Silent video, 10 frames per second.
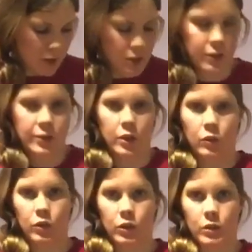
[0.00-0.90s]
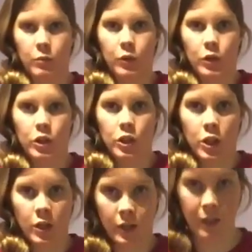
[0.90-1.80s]
So you're going to push
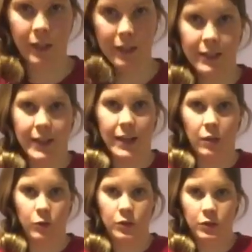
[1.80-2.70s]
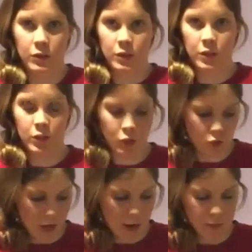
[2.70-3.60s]
down,
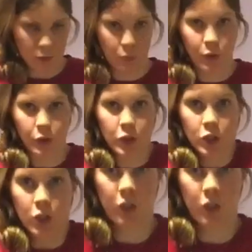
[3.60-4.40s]
grab and push,